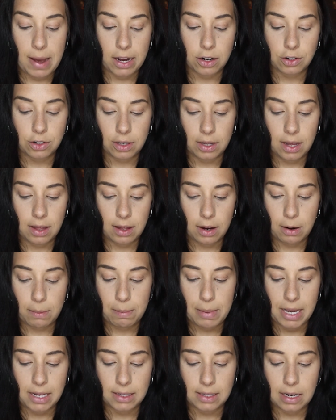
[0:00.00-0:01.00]
Actually, they're
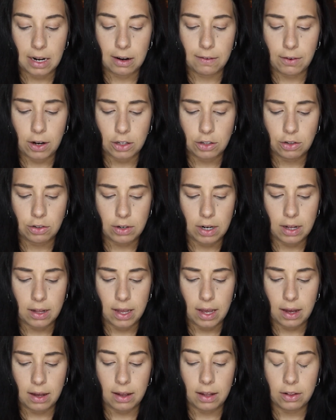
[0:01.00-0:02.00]
based out of
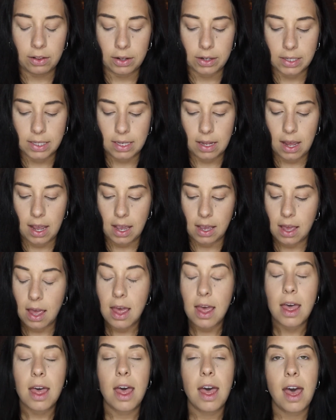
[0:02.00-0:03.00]
Australia, it looks like,
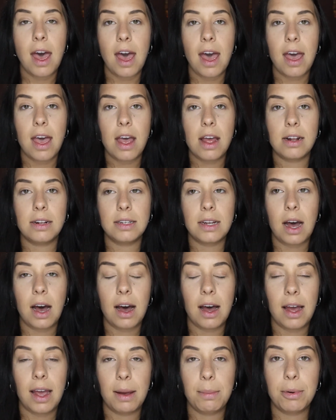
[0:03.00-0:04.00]
and
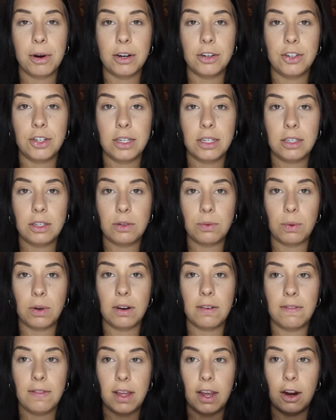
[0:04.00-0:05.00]
I purchased one
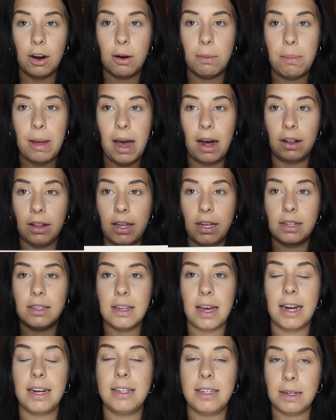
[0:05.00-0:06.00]
of their palettes.
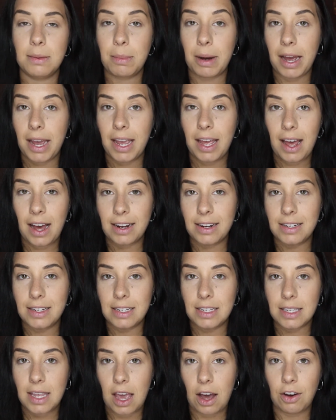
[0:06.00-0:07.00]
I did buy it at a
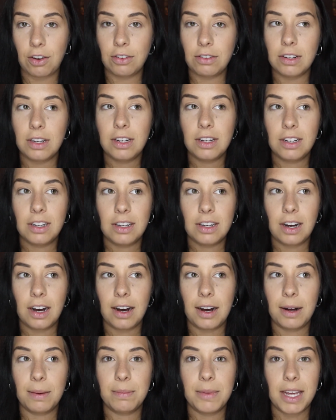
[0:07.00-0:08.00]
discount.
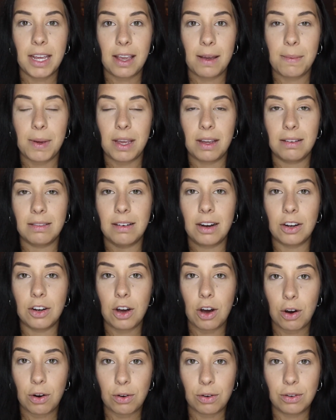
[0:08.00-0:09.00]
They gave me a
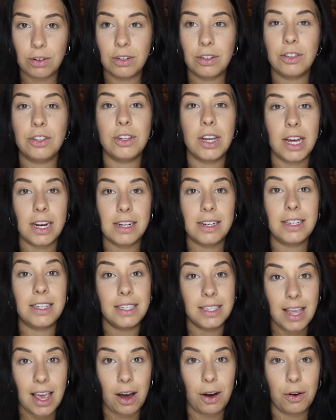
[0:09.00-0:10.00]
code to get a
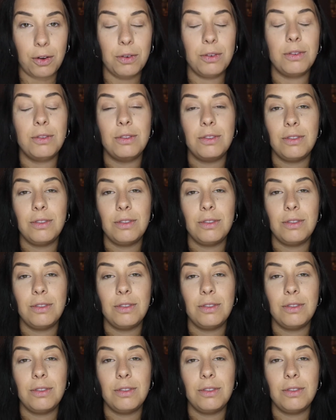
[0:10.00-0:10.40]
discount